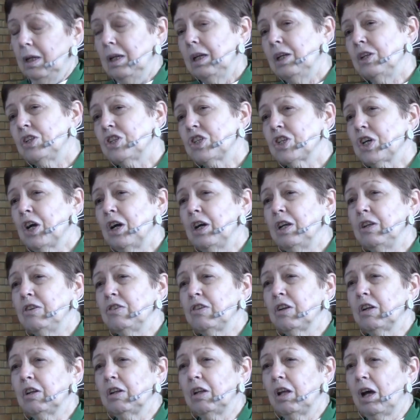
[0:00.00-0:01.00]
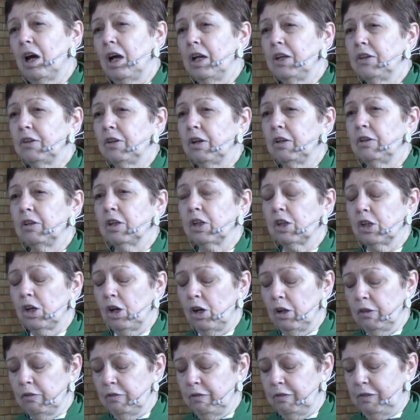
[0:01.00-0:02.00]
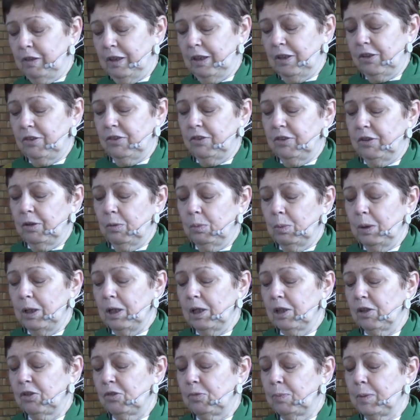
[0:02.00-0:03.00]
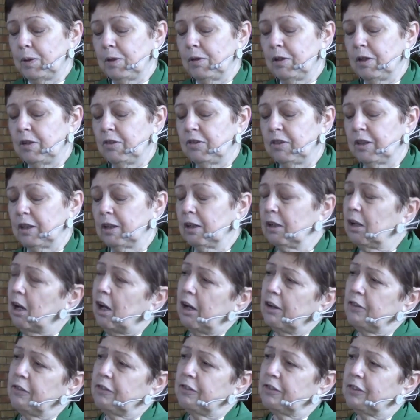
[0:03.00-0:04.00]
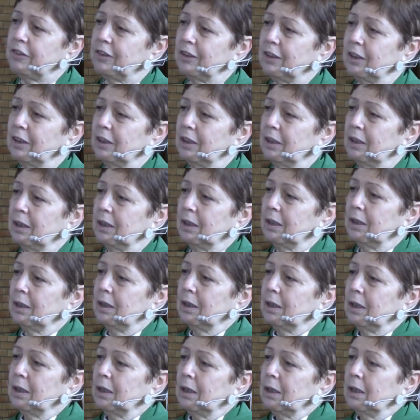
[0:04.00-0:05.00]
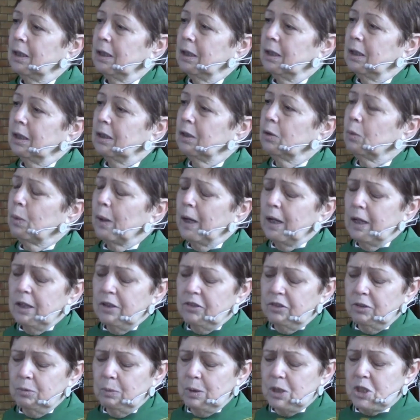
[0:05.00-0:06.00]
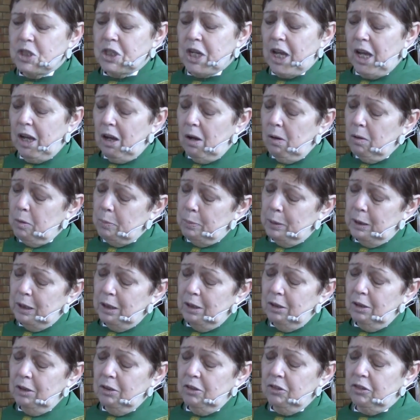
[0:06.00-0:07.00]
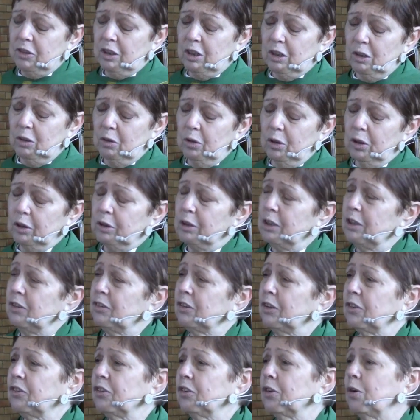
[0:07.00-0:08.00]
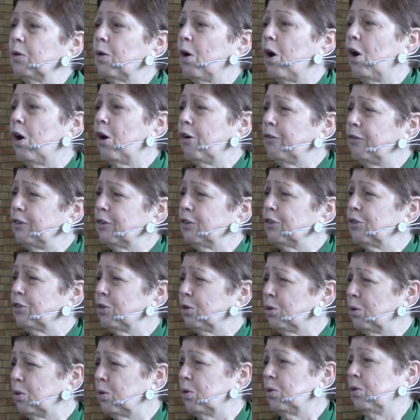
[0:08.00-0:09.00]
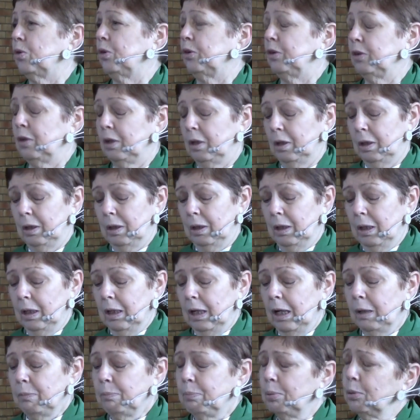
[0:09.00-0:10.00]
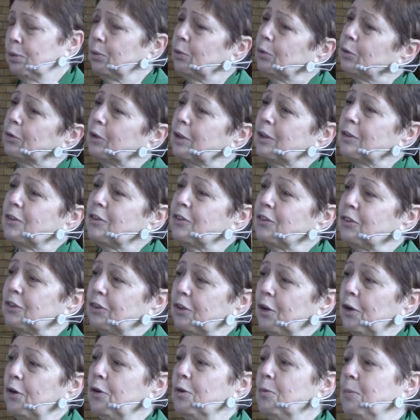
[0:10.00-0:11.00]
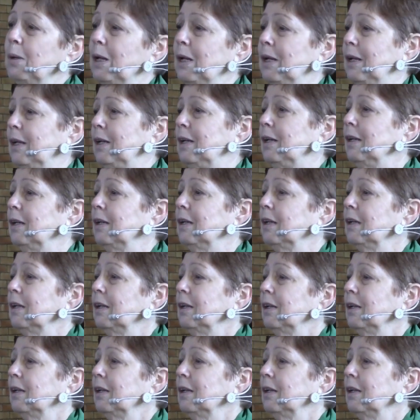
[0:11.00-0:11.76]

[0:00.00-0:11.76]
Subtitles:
It shines a light on the conflicts that we experience in life and the ways in which our opinions and loyalties are so often torn and pulled in so many